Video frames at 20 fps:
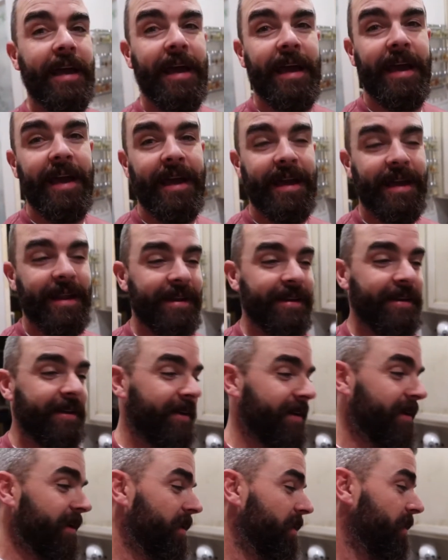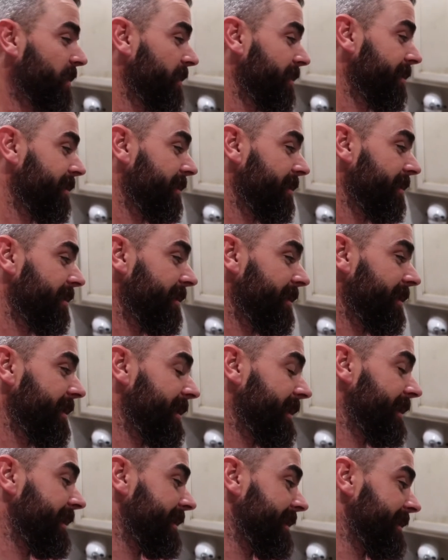And
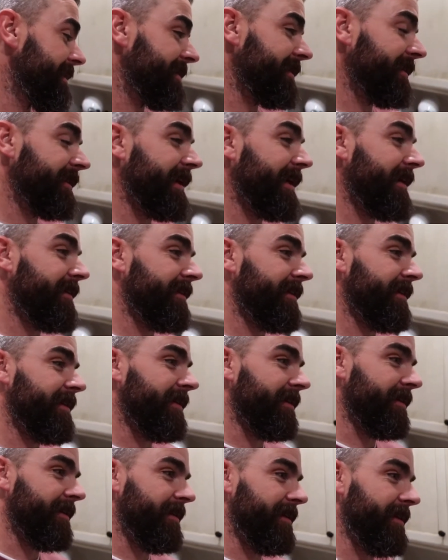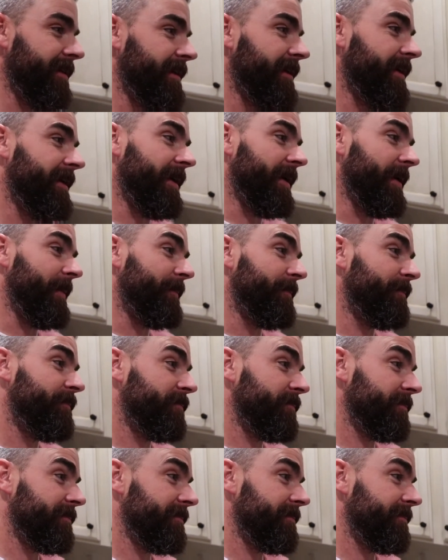it, it turned out that um,
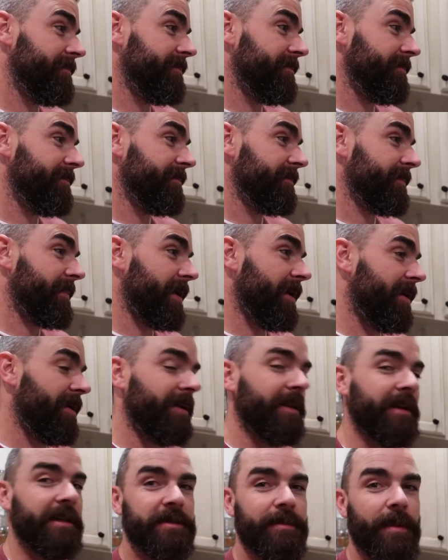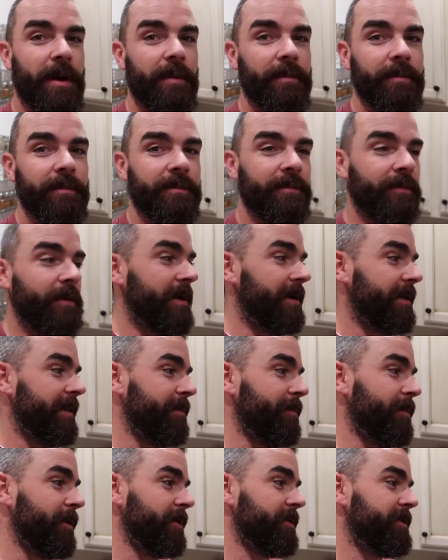Annalie's mom went to
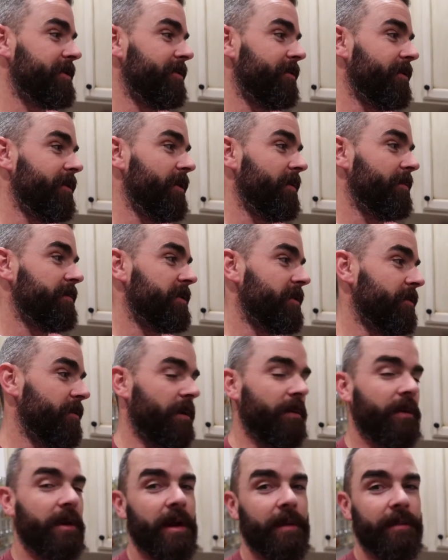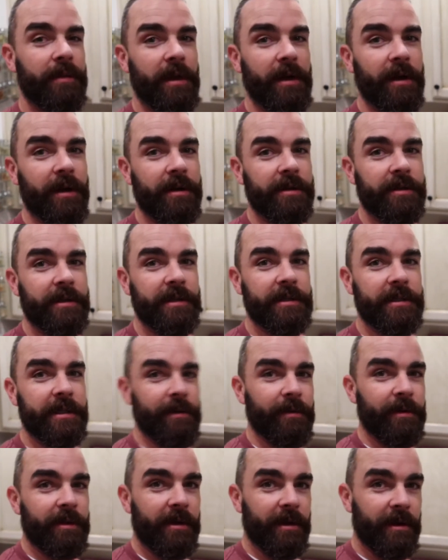the emergency room, so we went up there to
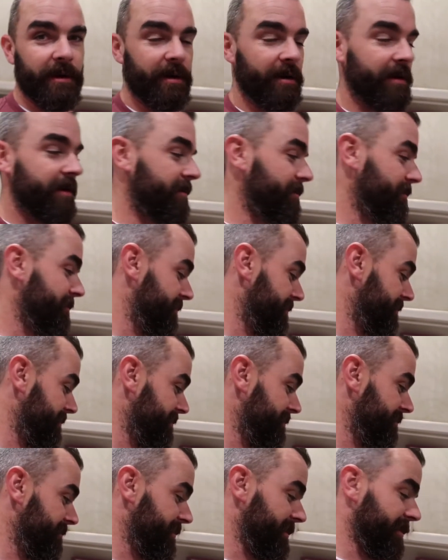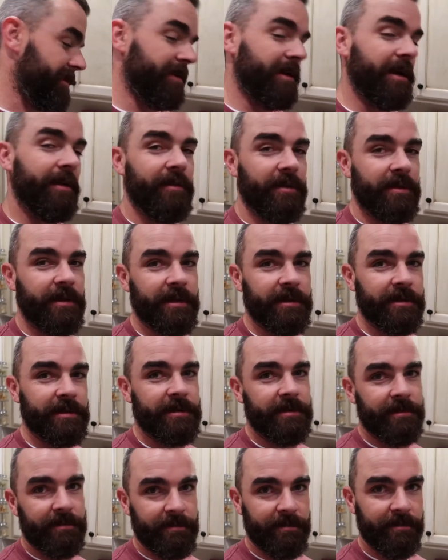sit with her, and
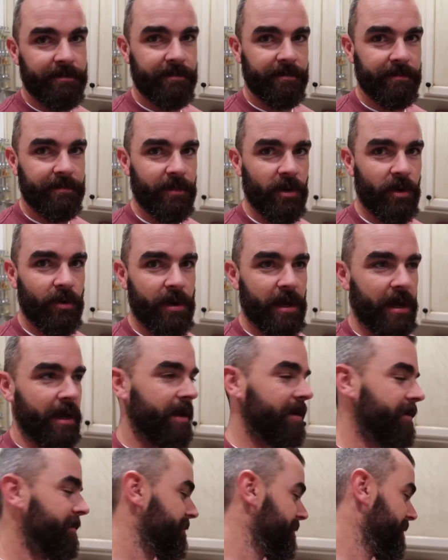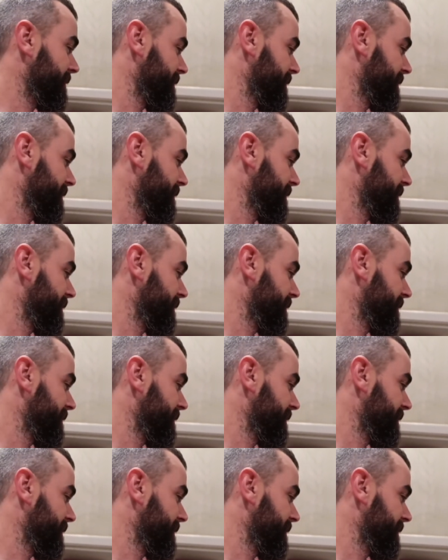everything's okay.